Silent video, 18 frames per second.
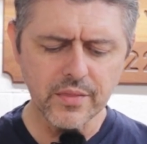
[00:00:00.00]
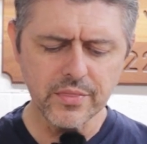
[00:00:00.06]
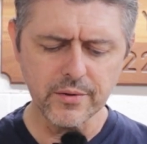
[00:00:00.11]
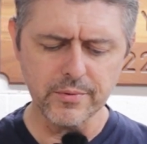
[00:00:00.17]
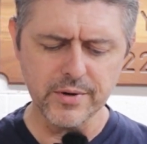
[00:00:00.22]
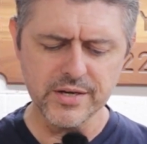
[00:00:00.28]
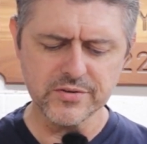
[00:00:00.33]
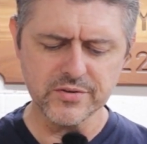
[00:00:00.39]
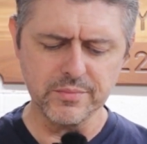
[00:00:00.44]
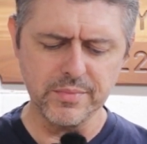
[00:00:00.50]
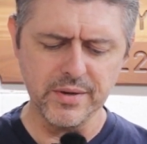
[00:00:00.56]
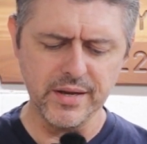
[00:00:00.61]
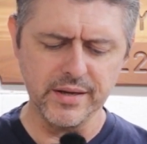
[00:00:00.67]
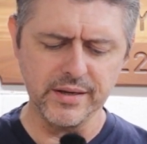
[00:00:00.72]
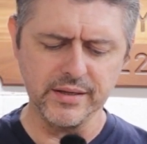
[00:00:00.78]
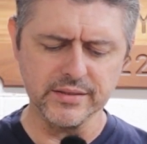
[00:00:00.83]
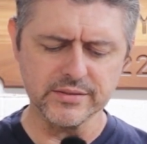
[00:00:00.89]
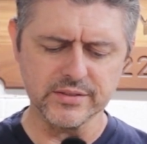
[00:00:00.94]
The reason
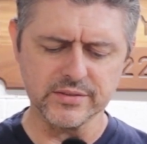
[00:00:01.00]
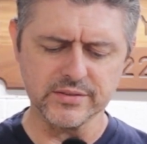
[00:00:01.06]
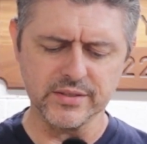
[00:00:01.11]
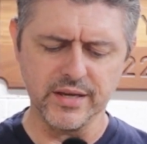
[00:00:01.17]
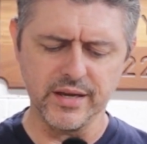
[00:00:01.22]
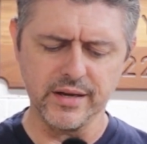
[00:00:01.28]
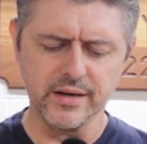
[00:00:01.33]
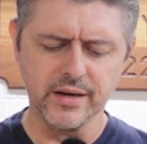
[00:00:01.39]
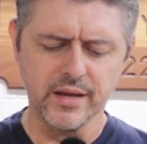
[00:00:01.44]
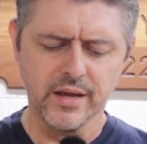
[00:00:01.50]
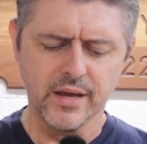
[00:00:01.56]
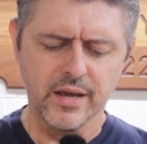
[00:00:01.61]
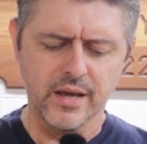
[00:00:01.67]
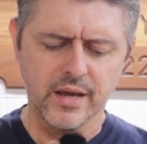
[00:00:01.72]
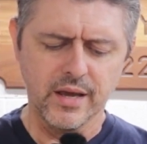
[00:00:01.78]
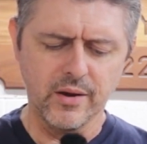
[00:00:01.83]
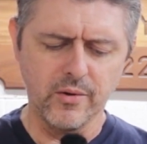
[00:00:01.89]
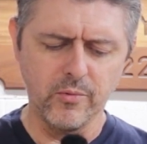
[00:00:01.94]
being is, is that
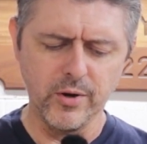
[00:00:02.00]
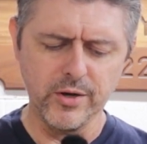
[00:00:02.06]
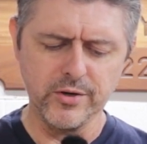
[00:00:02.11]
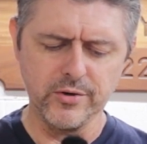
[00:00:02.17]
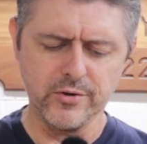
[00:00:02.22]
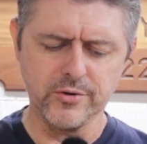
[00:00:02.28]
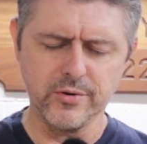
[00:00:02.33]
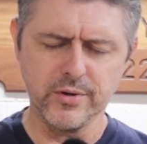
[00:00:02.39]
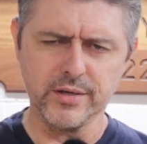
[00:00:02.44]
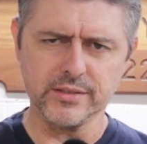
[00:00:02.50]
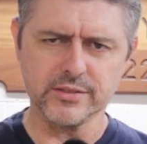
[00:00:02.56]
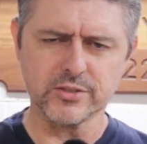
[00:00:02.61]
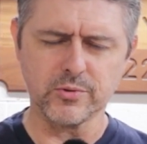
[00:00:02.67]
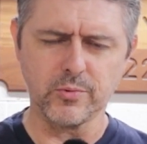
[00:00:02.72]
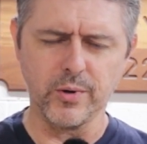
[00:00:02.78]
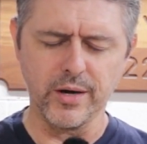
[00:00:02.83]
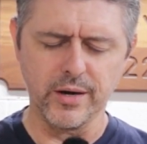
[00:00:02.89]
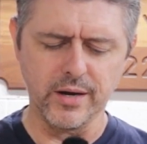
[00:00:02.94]
when you're doing a
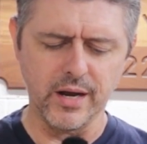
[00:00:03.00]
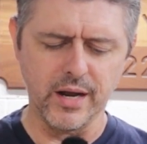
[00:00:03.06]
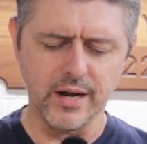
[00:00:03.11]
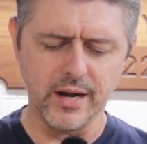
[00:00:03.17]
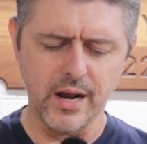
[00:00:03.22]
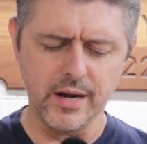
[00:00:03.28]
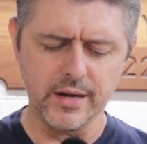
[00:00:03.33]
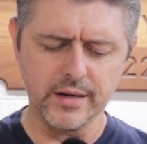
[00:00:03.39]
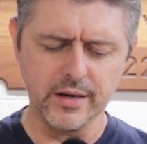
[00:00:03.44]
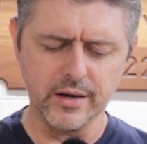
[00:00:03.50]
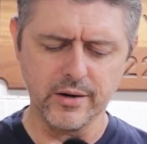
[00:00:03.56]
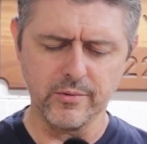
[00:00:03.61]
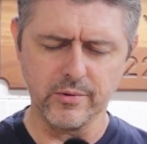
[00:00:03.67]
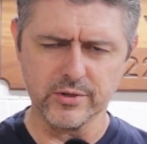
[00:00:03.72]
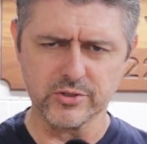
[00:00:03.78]
square cut on here,